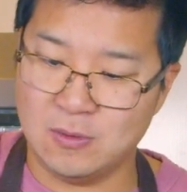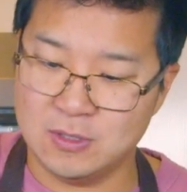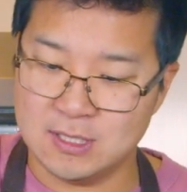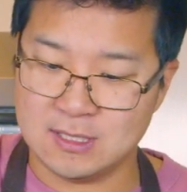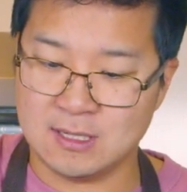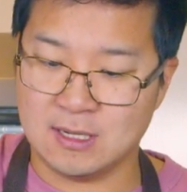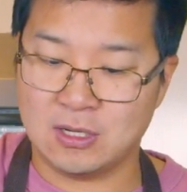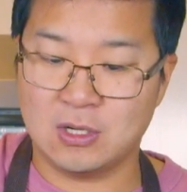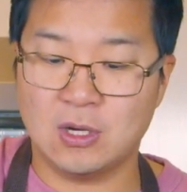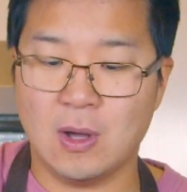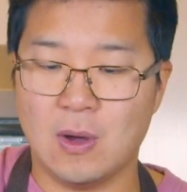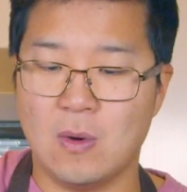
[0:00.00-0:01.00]
We're just gonna
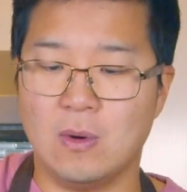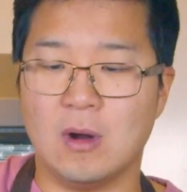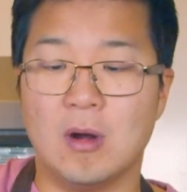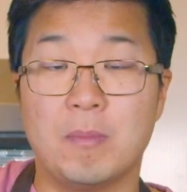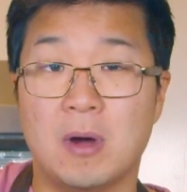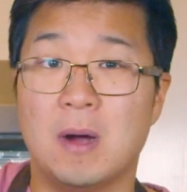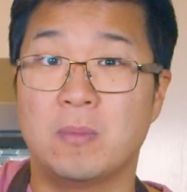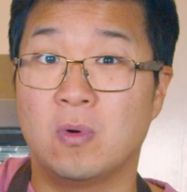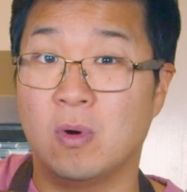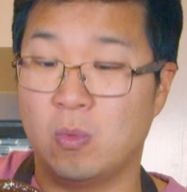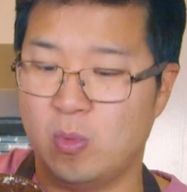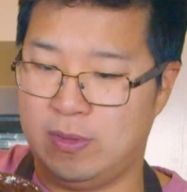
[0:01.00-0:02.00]
coat our
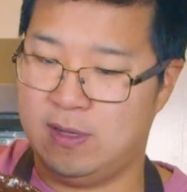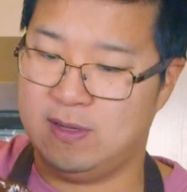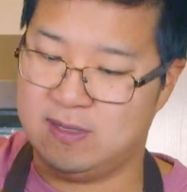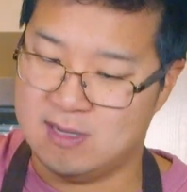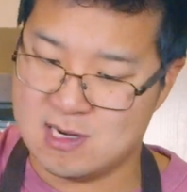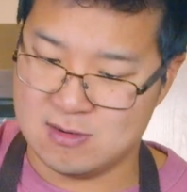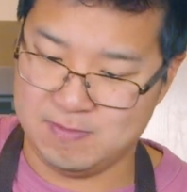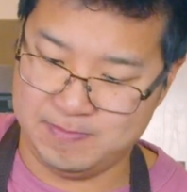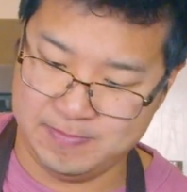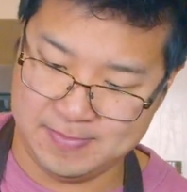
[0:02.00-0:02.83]
popcorn with this now.